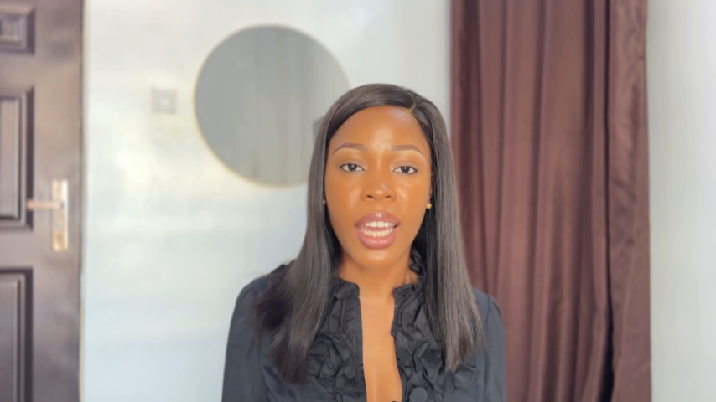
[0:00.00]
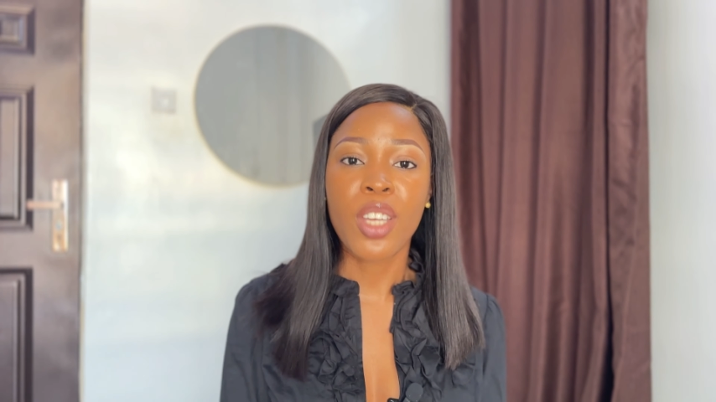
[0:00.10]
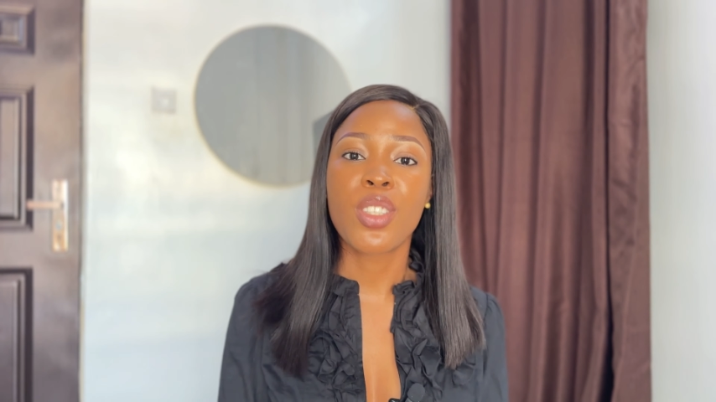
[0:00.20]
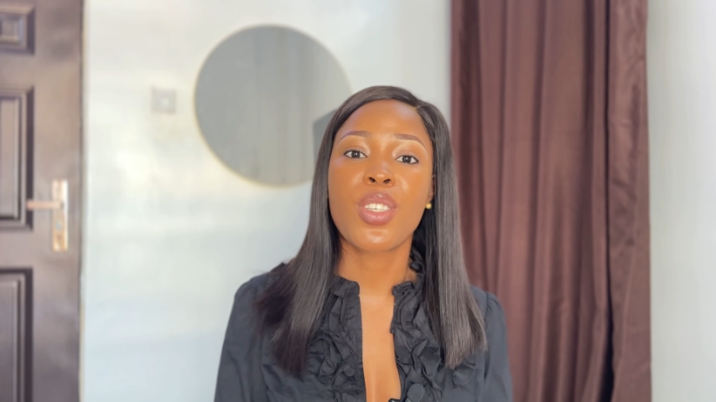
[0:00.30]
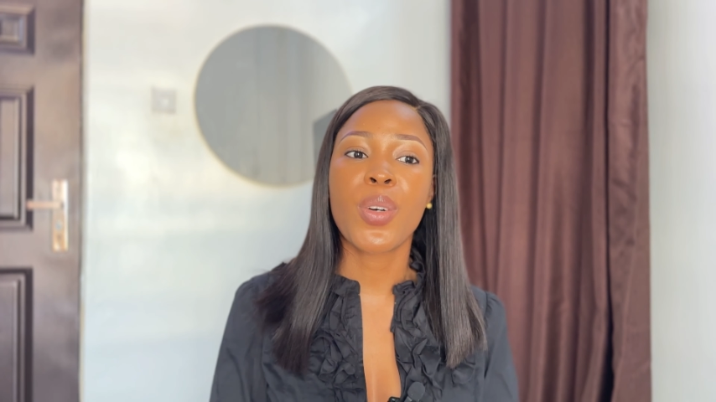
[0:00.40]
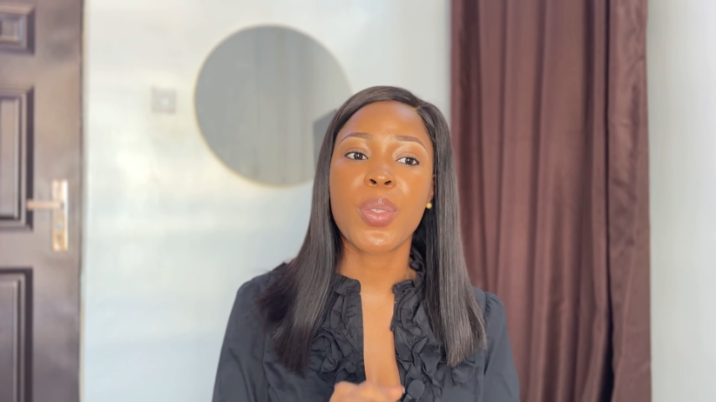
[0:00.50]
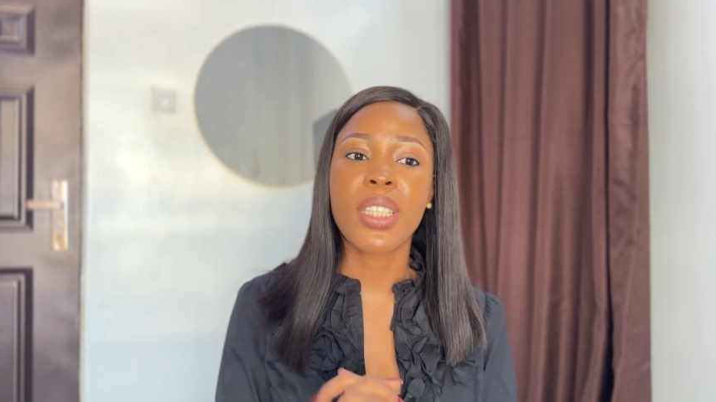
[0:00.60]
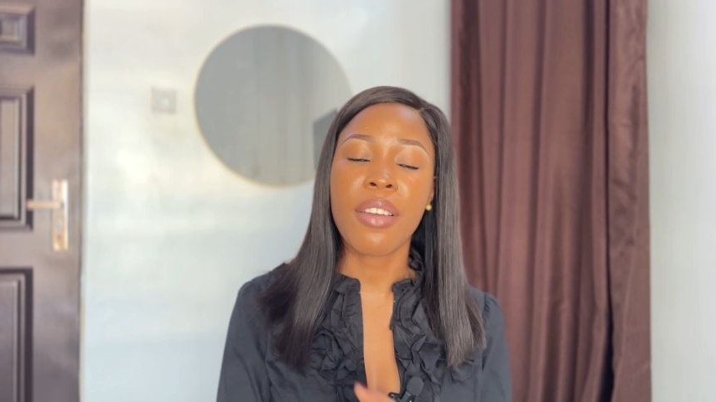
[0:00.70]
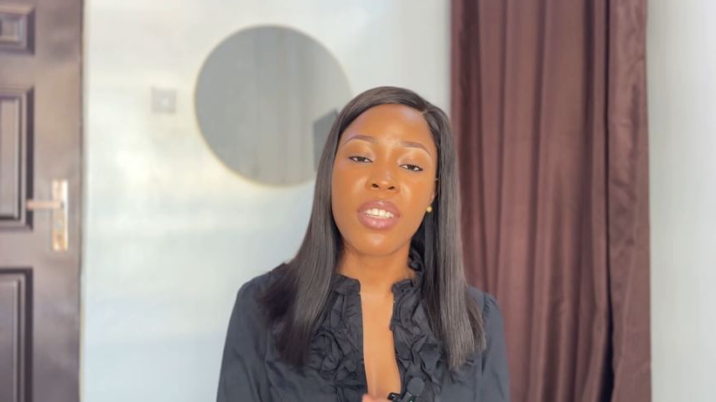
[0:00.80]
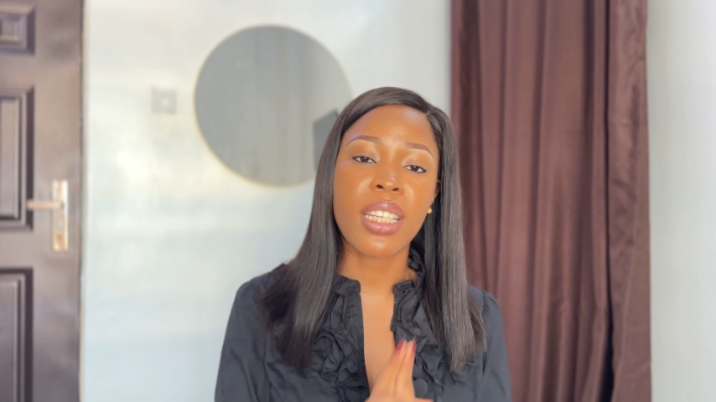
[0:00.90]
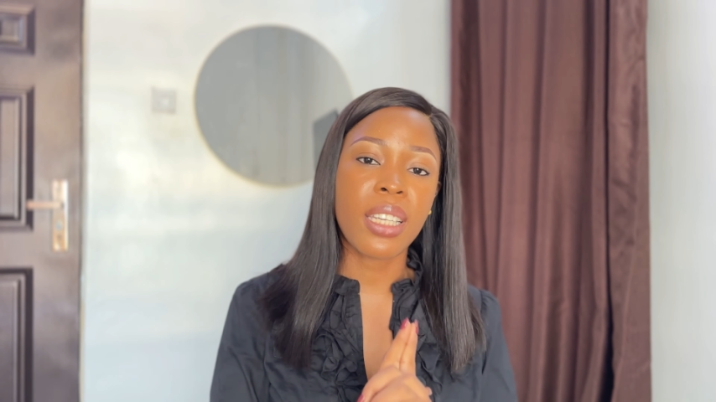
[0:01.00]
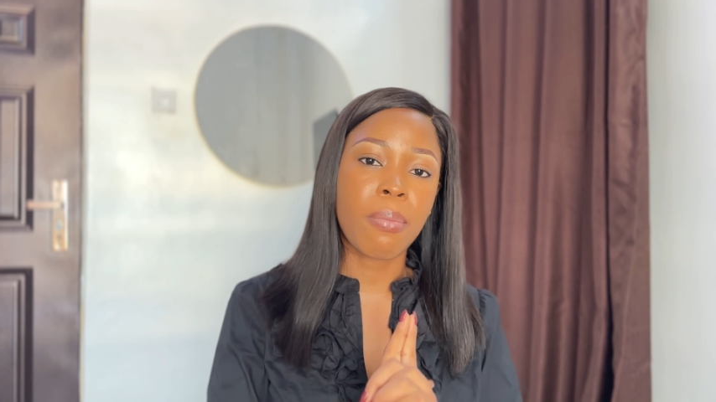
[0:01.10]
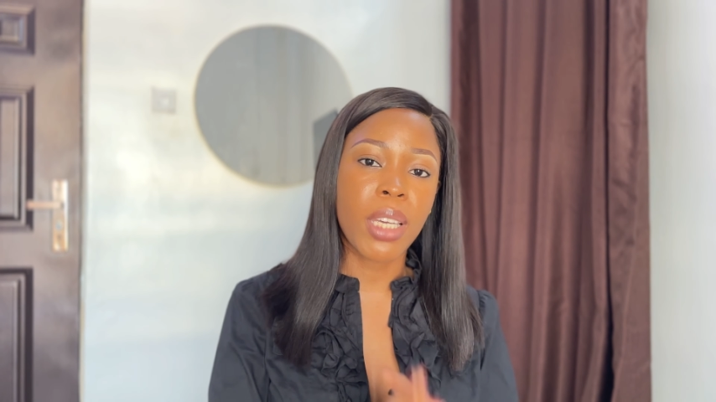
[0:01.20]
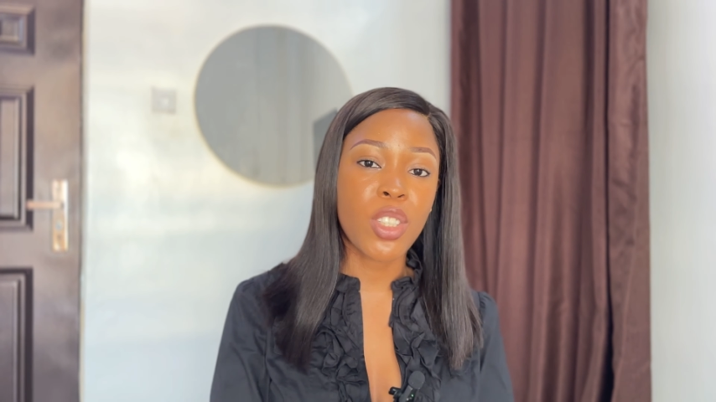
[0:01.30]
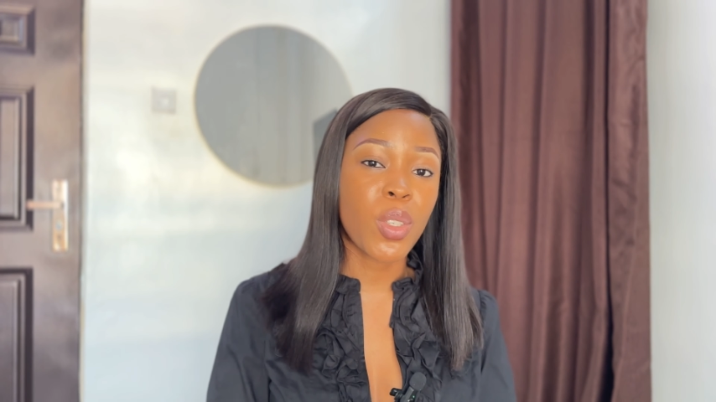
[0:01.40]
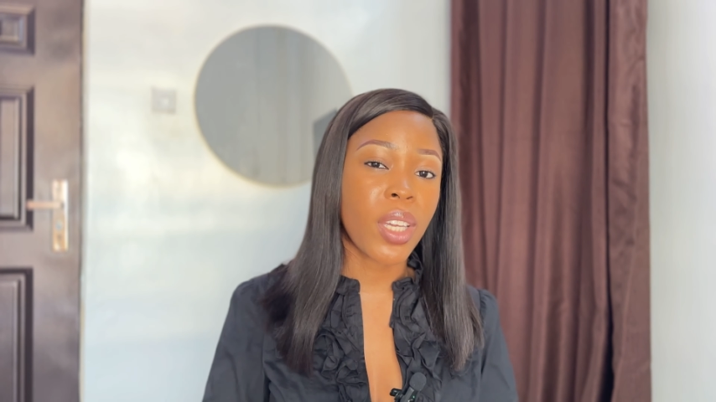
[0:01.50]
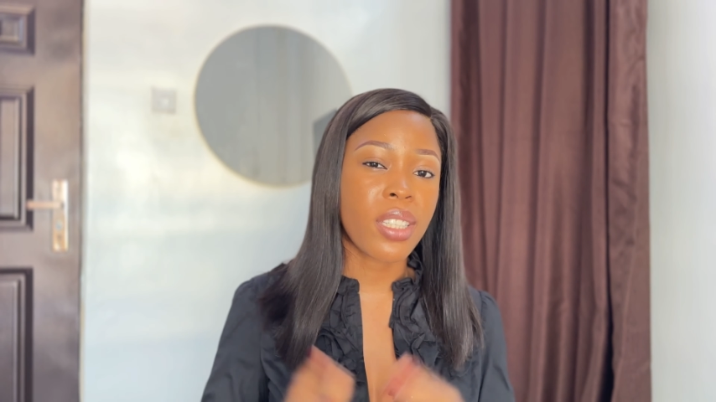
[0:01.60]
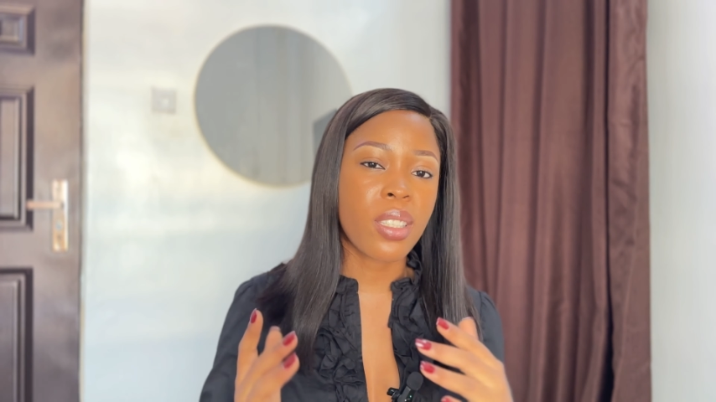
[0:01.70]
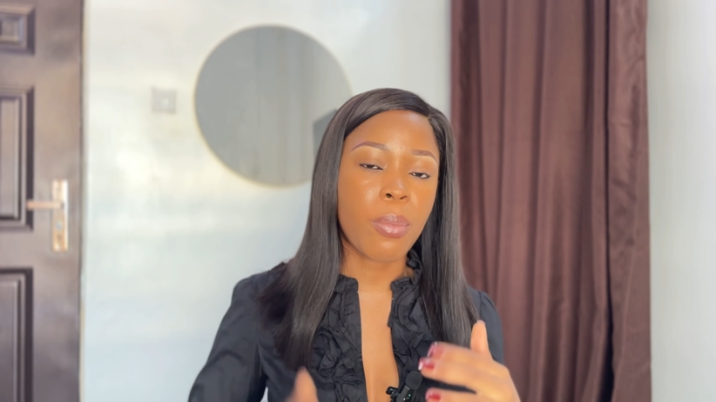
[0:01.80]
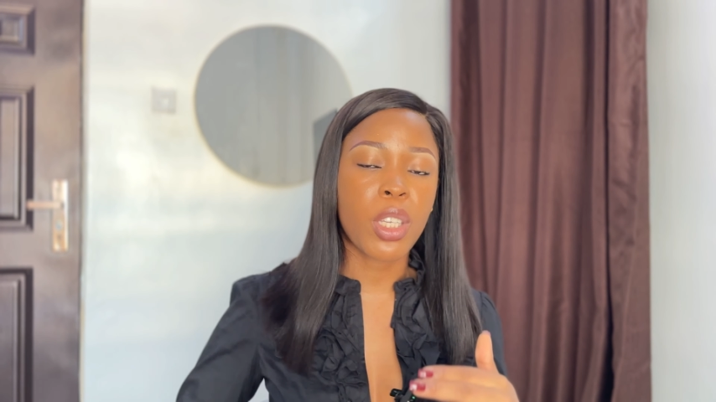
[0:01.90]
So definitely make sure that it's
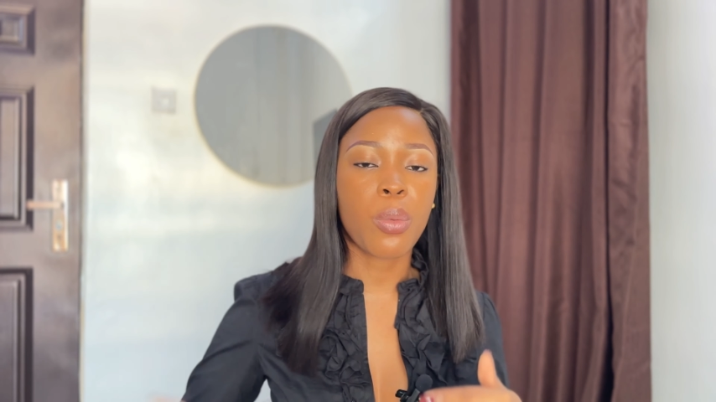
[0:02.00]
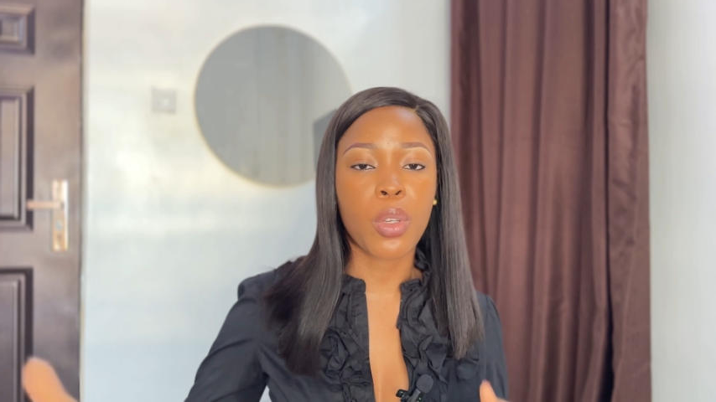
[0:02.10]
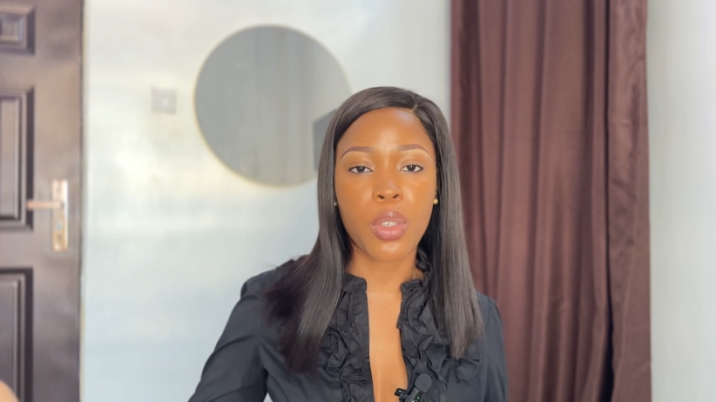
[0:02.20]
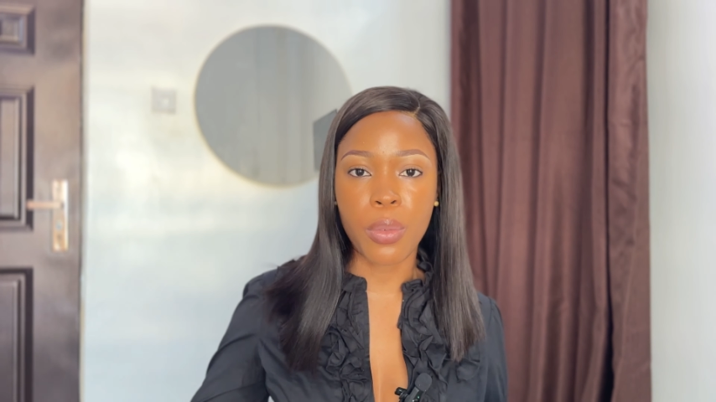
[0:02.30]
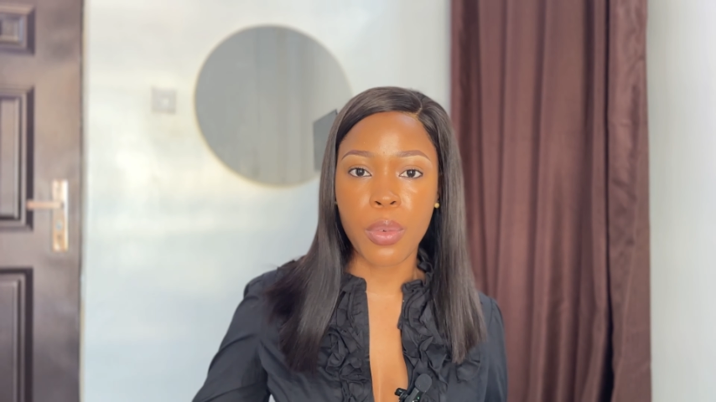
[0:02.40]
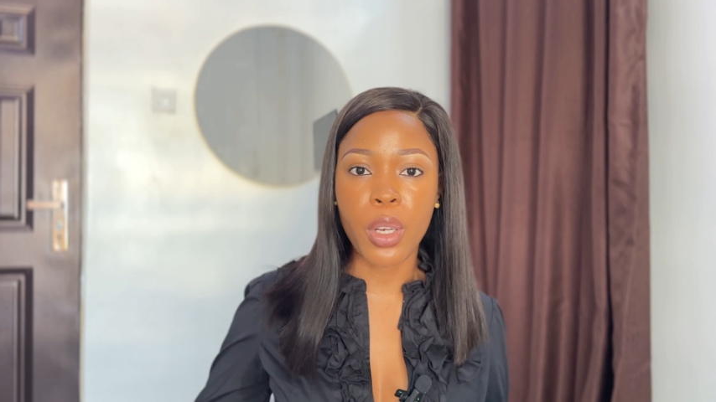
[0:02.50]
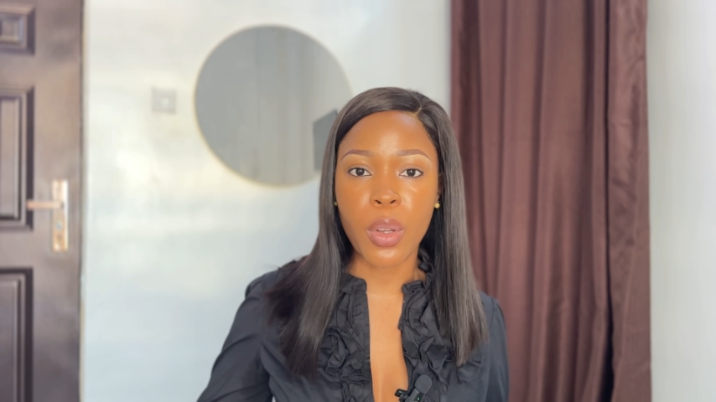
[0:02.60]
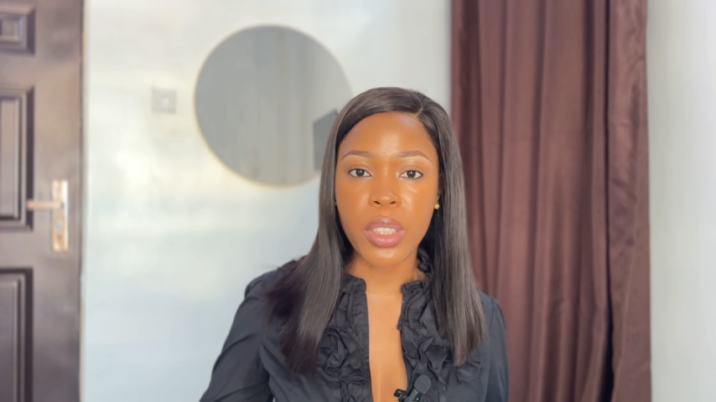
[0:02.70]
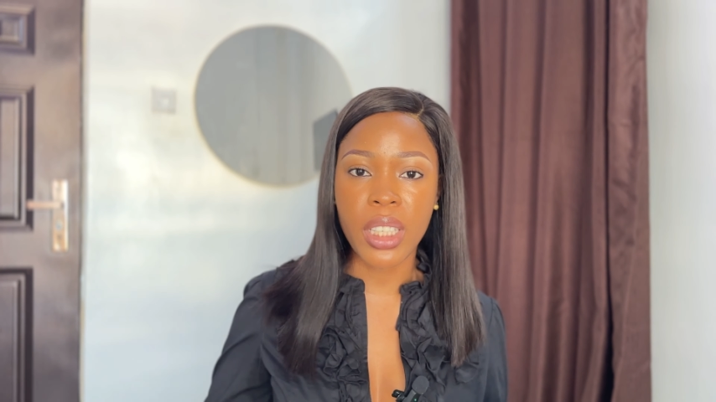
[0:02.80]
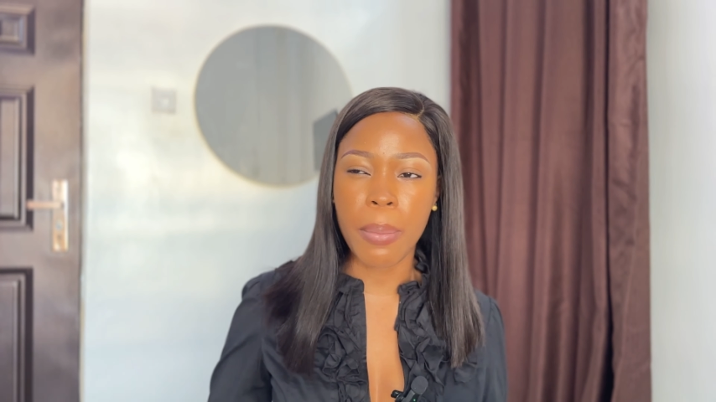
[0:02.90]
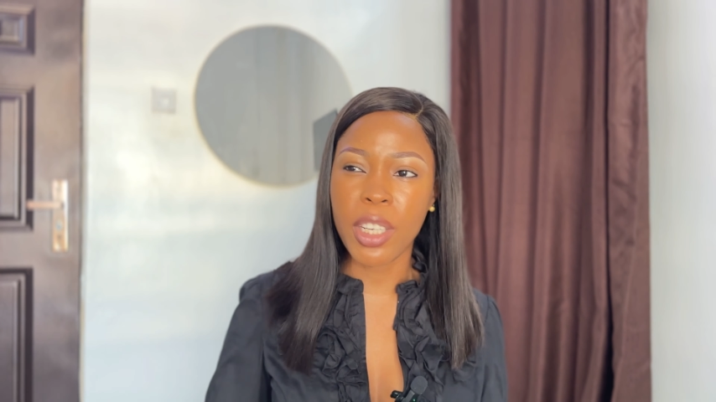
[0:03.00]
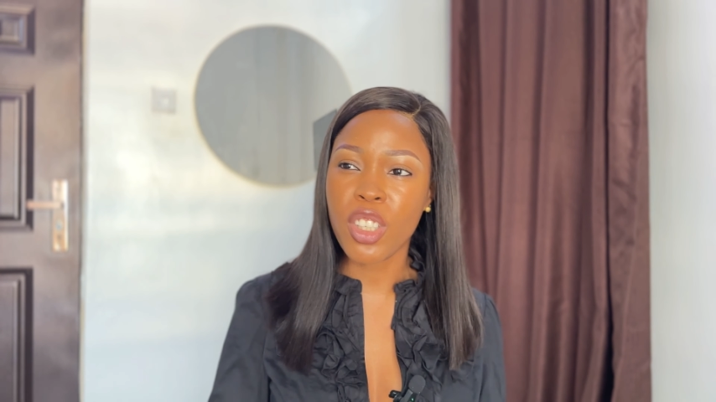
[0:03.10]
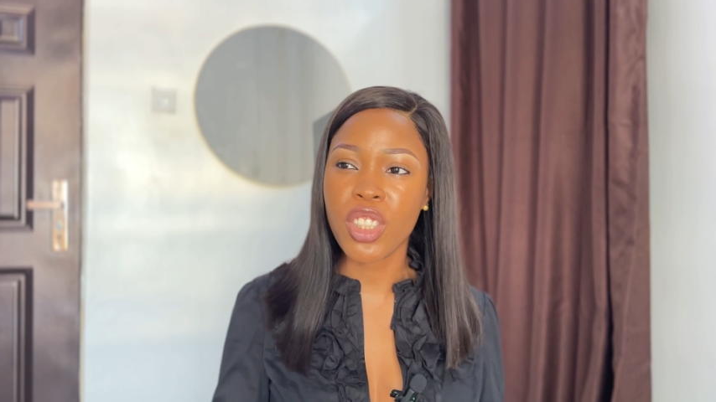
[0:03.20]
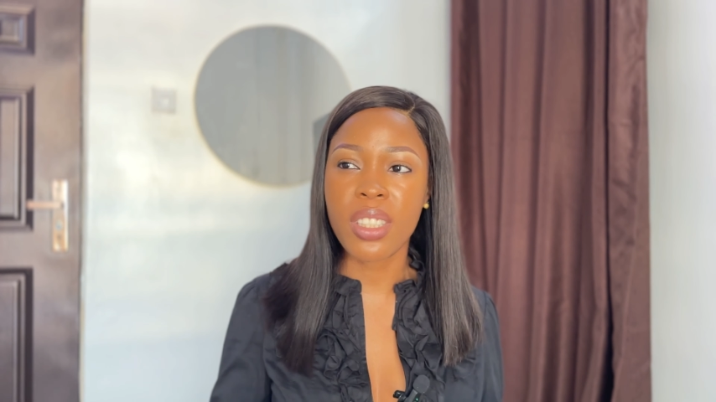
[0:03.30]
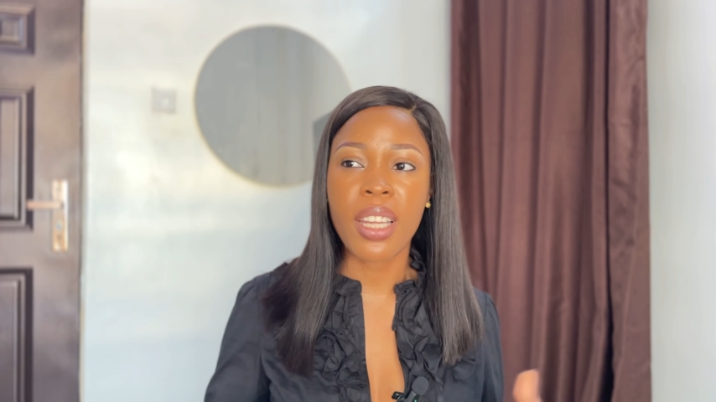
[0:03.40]
something you want to do for a long time and not just